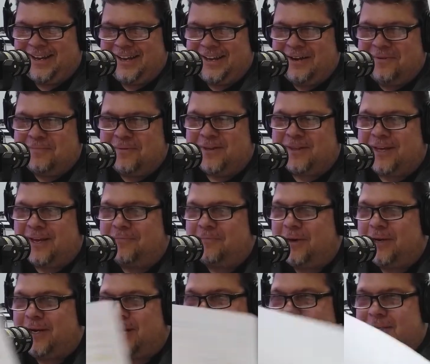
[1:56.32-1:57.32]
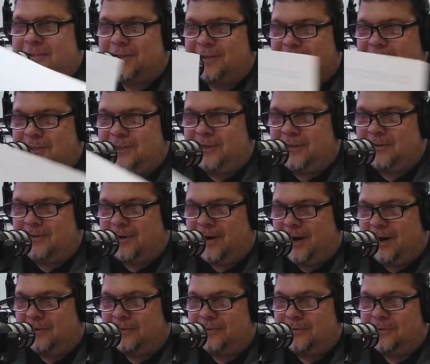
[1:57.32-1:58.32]
But then we'd cancel each other
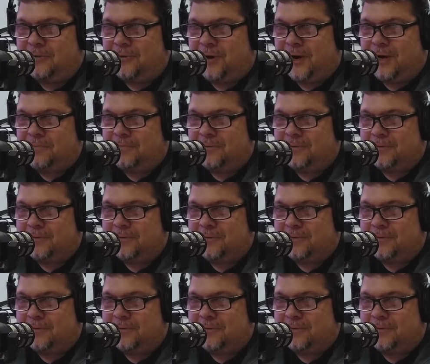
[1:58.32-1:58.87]
out. Two hypers